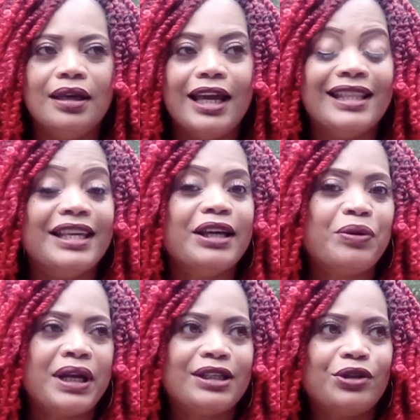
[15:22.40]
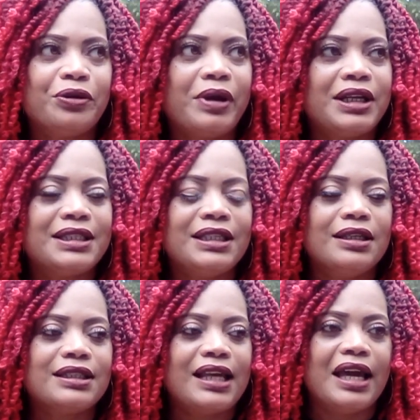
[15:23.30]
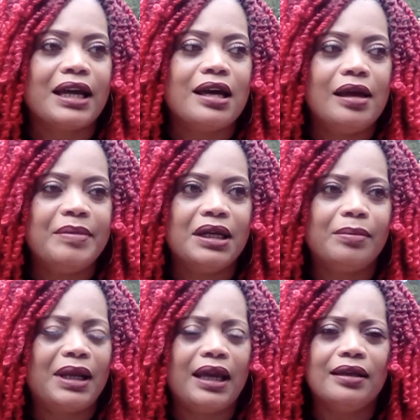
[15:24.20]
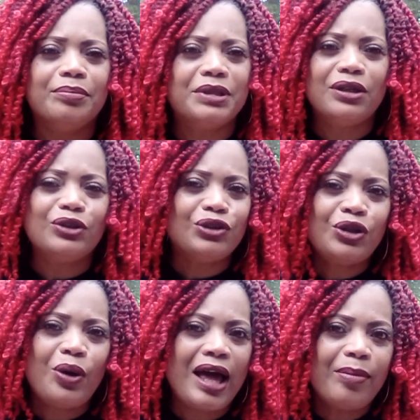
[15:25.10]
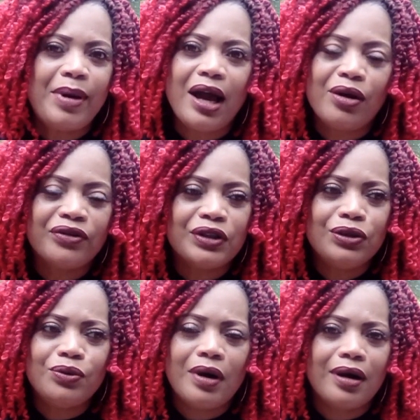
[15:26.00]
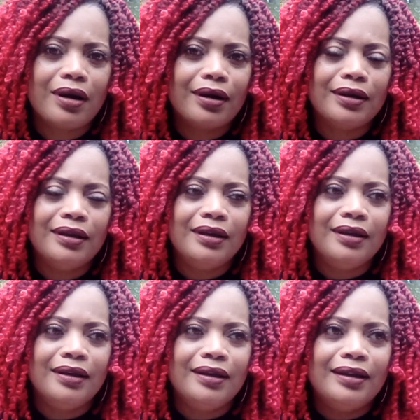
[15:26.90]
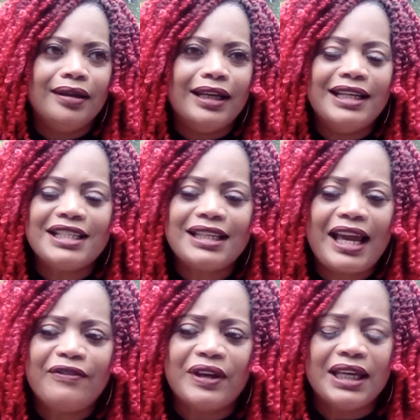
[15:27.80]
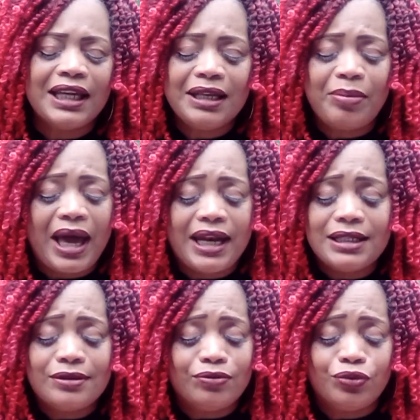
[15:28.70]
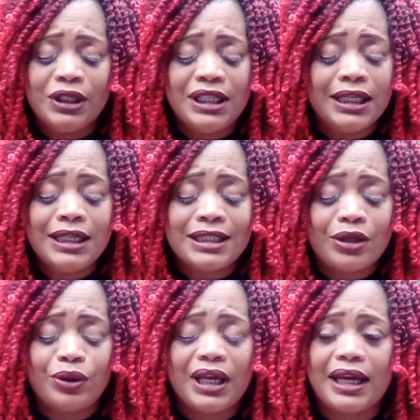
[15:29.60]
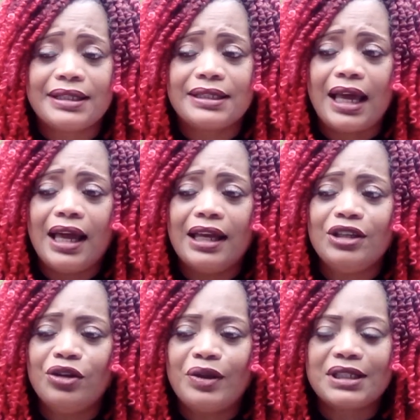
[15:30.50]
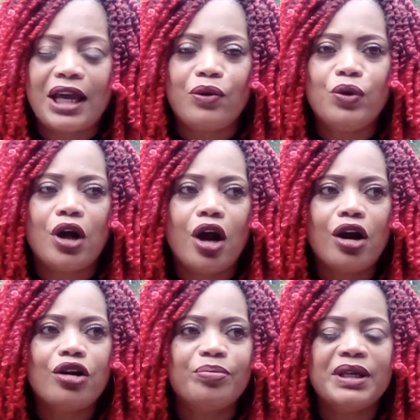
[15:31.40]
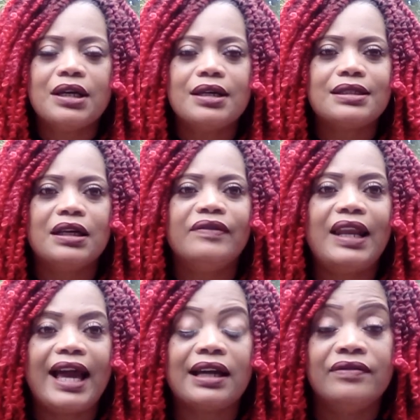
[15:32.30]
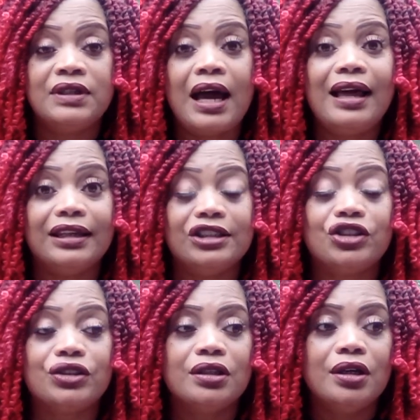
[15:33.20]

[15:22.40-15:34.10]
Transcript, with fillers: and then when I turn around and see a sad comment, I'm like, but don't you know how powerful you are? And it's like for anybody, it's really any zodiac sign, you know, it's like we're hurt because of lack of knowledge.